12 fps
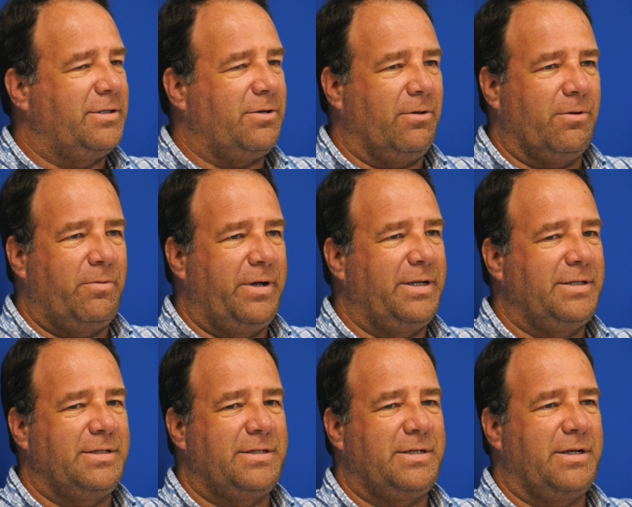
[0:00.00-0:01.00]

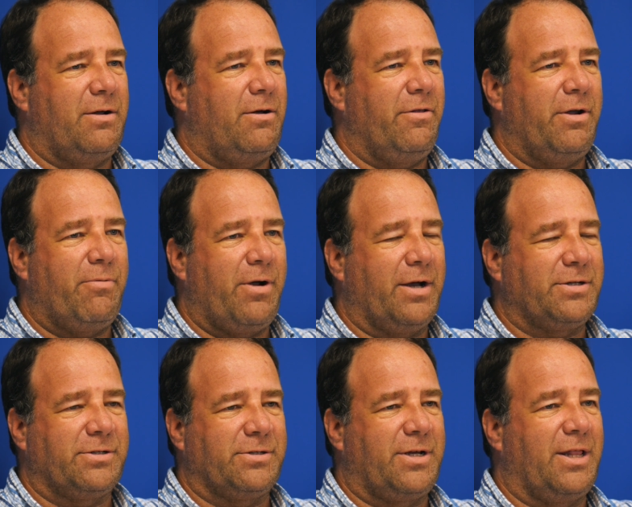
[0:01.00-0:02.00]
SolarWinds and all their
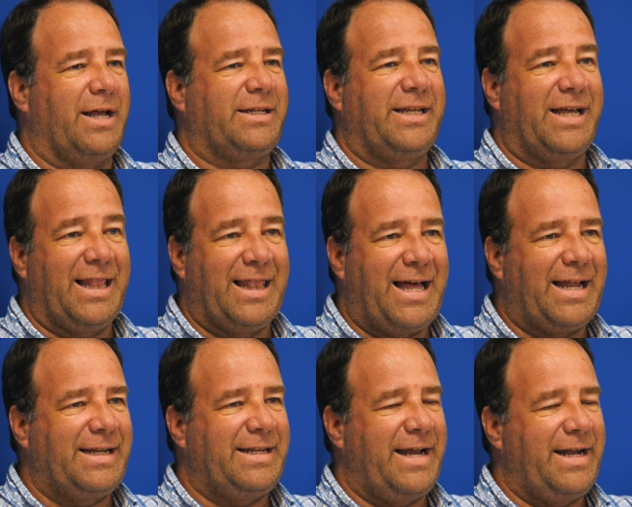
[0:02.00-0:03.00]
products are collecting a
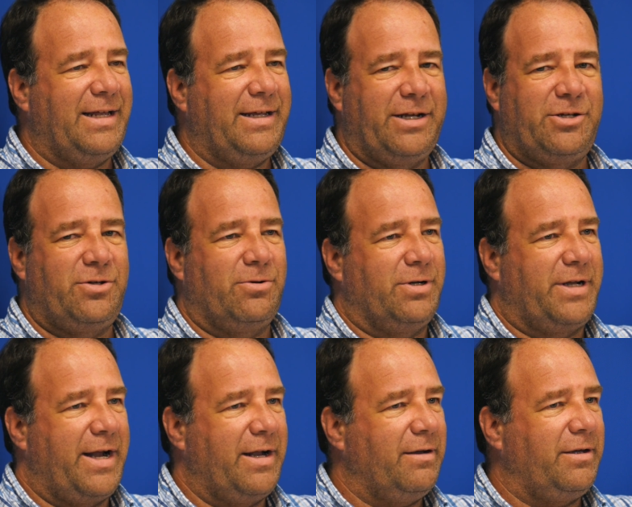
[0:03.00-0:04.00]
lot of data. It's your
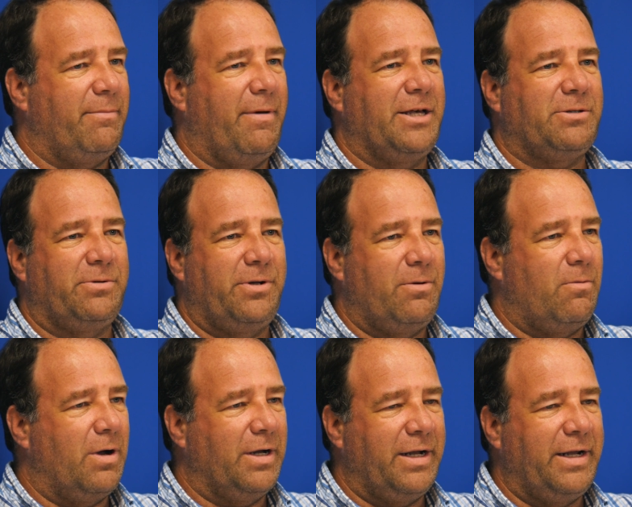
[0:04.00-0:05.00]
data. You might as well know
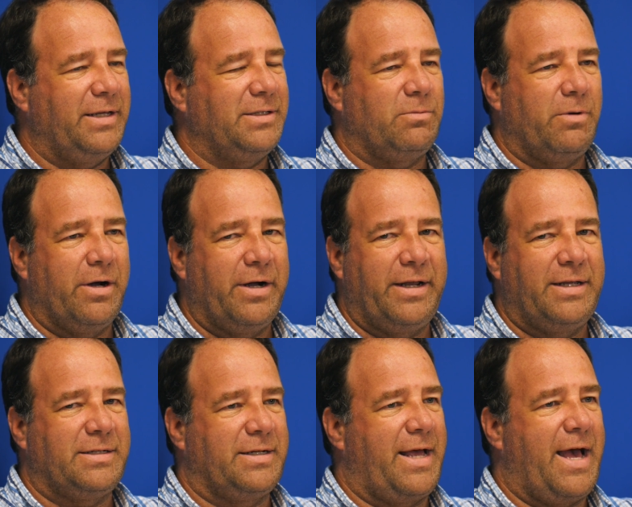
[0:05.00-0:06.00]
what it is, where it
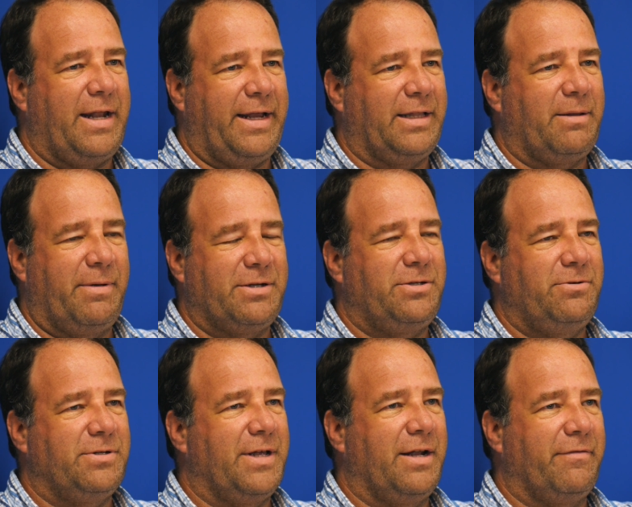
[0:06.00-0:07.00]
is, and how to get the best
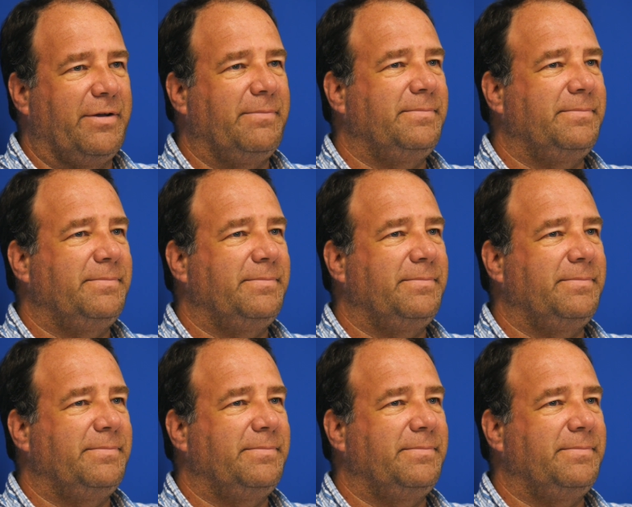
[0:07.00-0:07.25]
use out of it.